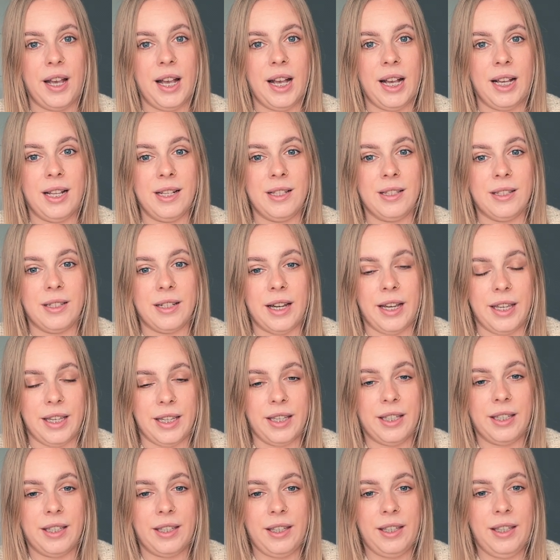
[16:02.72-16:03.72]
and
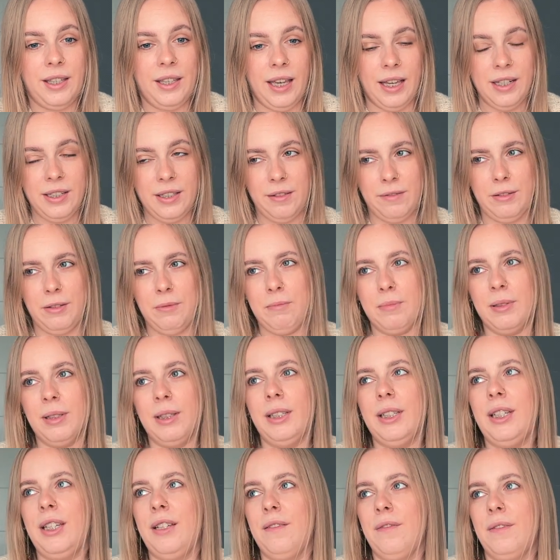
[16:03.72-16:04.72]
I can't even
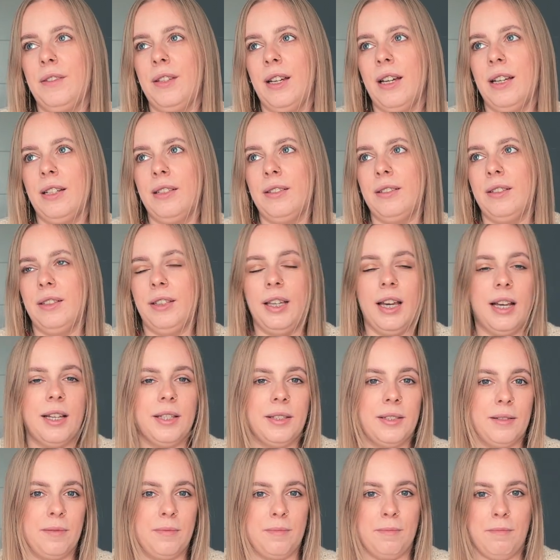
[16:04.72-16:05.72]
believe that,
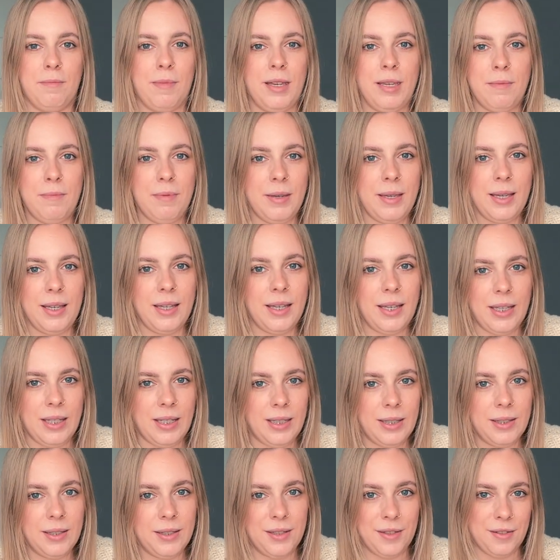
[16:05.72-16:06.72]
yes, maybe
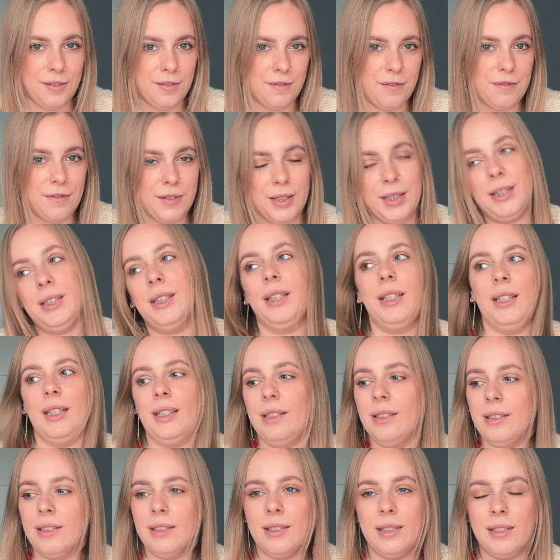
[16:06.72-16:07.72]
it's
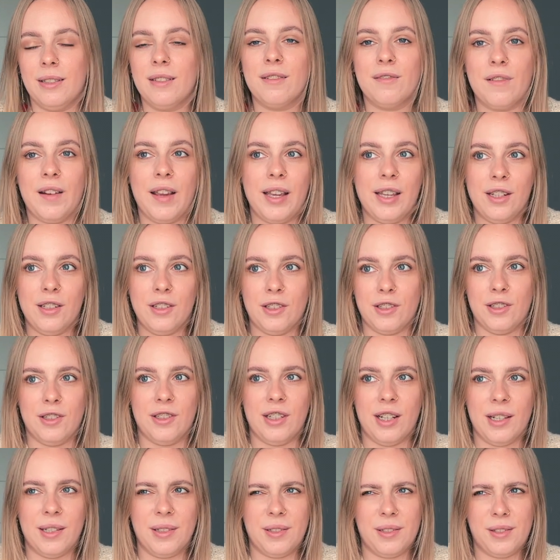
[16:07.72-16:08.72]
really strange,
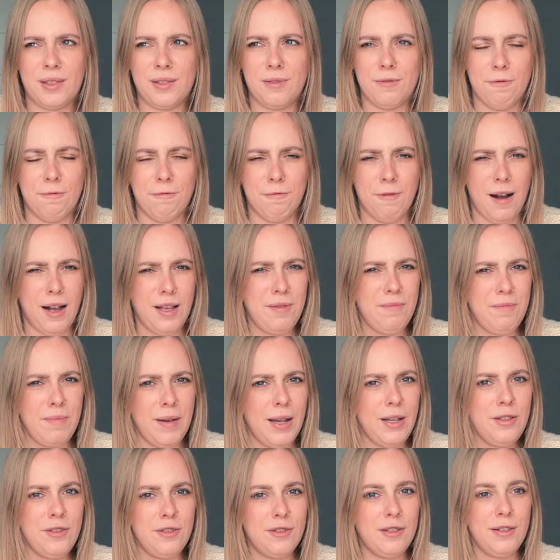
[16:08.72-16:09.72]
just one
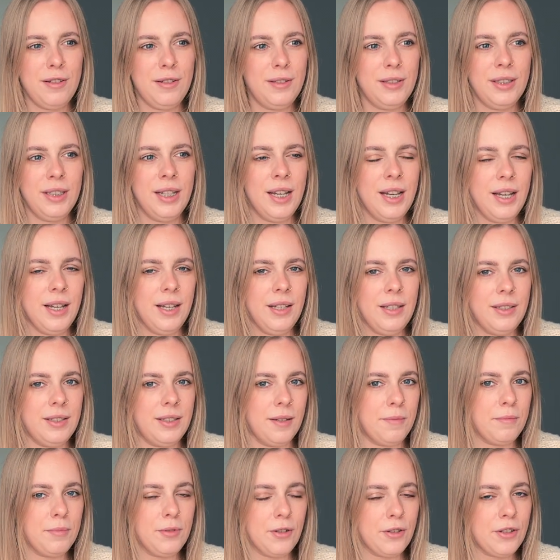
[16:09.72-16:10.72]
patron.
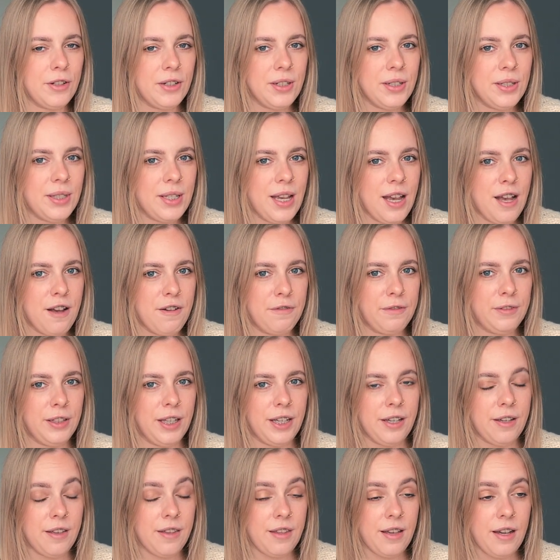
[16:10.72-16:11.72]
Some bloggers have
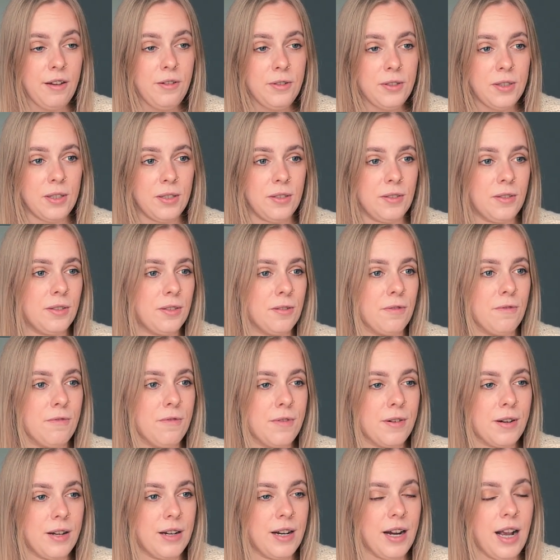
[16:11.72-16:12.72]
like thousands
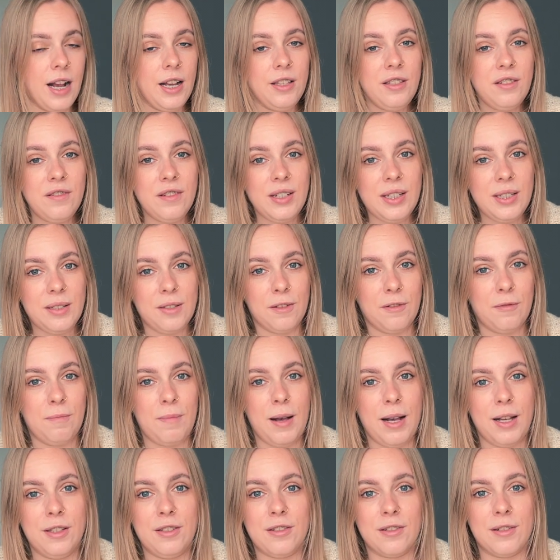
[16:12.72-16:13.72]
or hundreds of
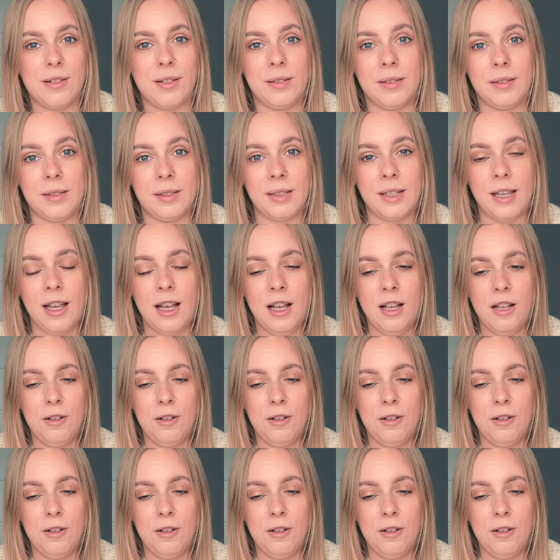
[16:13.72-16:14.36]
patrons.